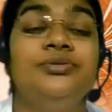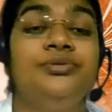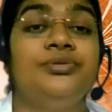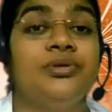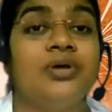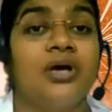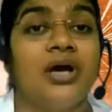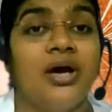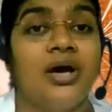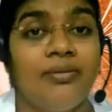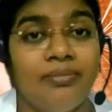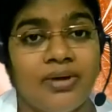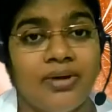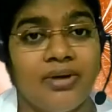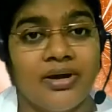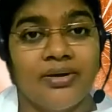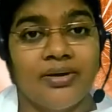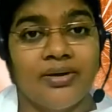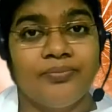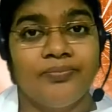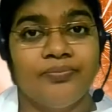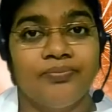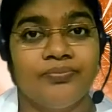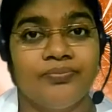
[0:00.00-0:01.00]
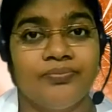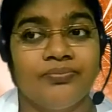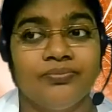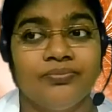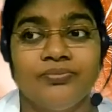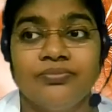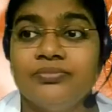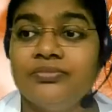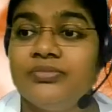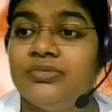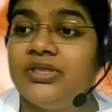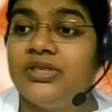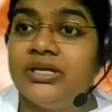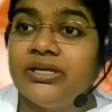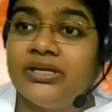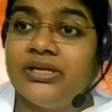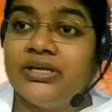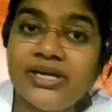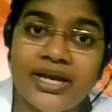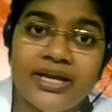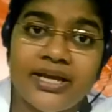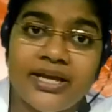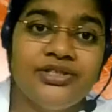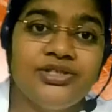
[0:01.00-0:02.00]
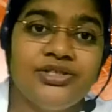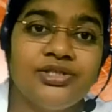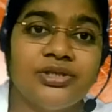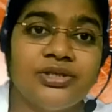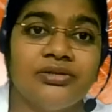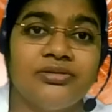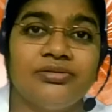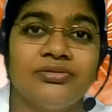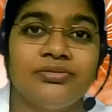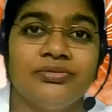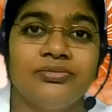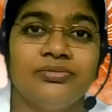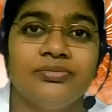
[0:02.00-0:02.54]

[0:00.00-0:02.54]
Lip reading: drama, the nature,